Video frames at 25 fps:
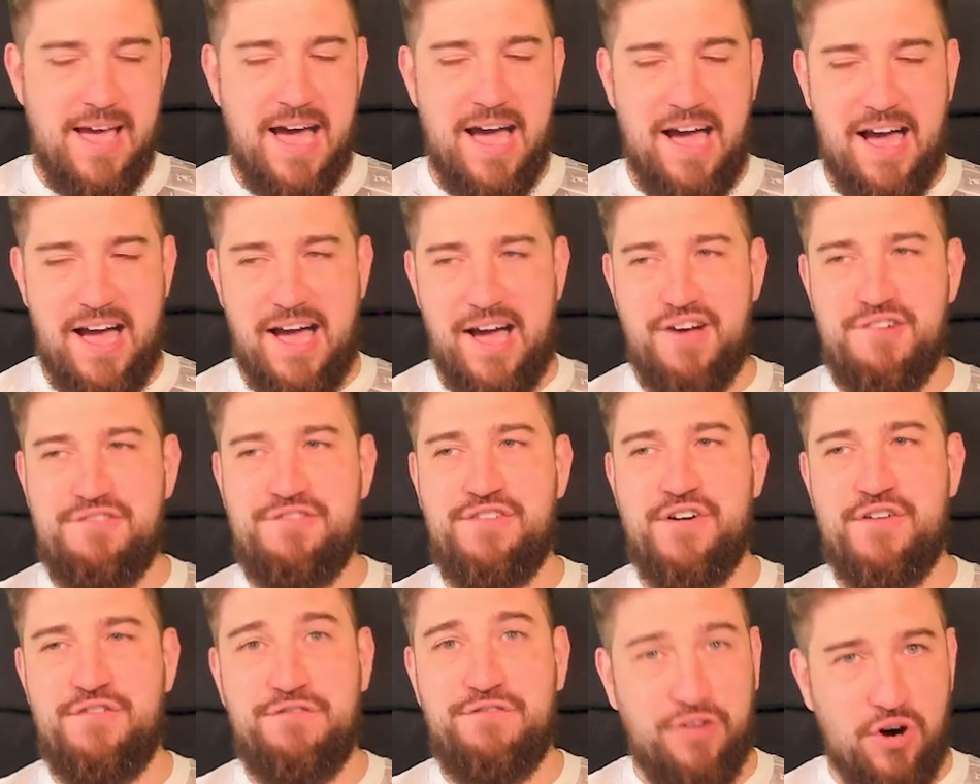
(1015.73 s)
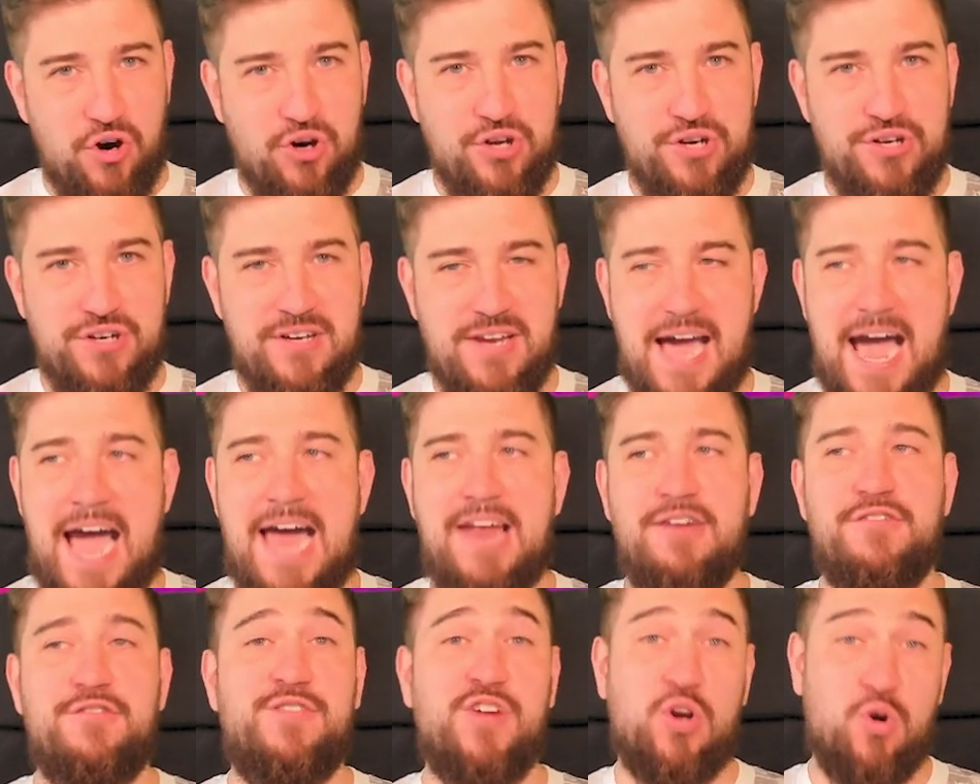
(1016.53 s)
For fun
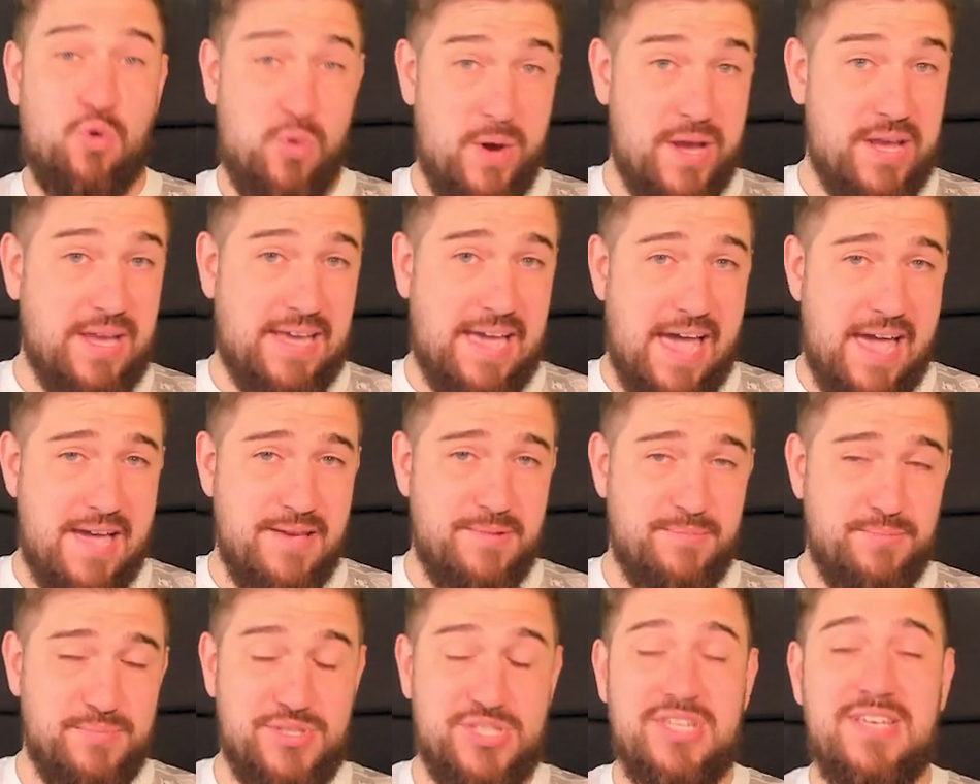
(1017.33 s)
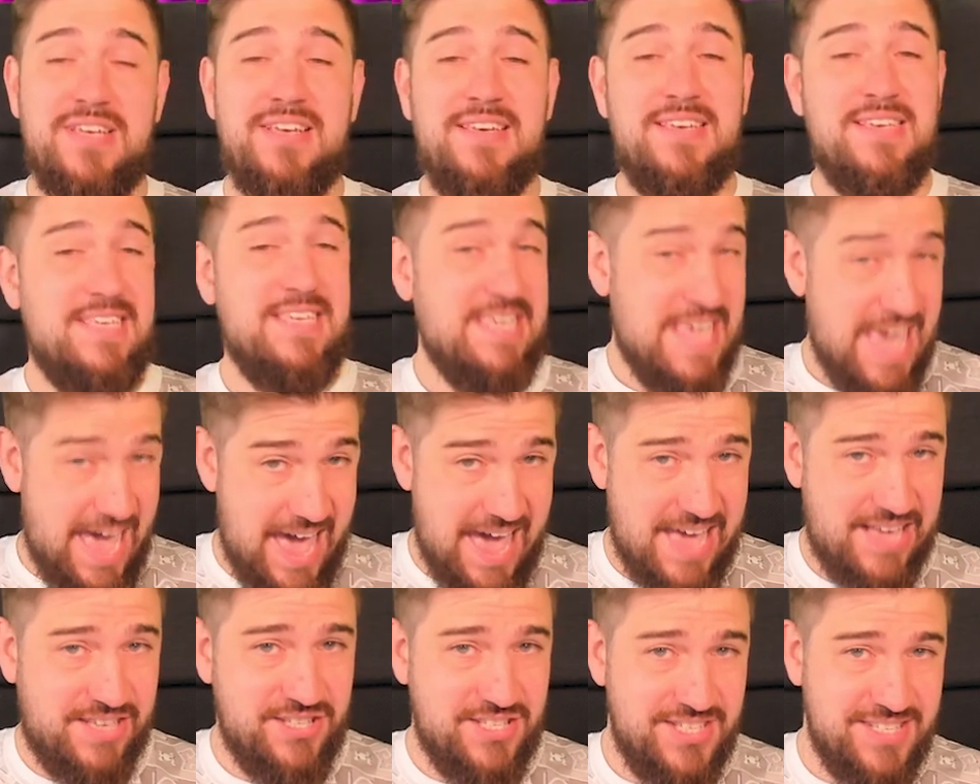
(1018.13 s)
and for quick games,
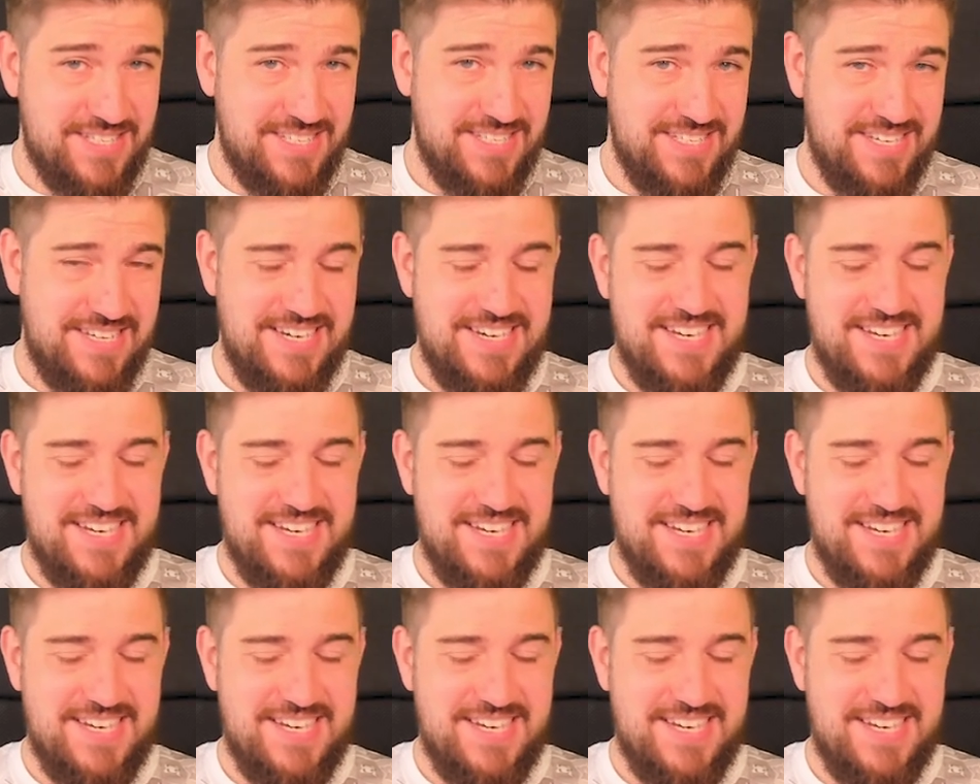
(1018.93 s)
yes.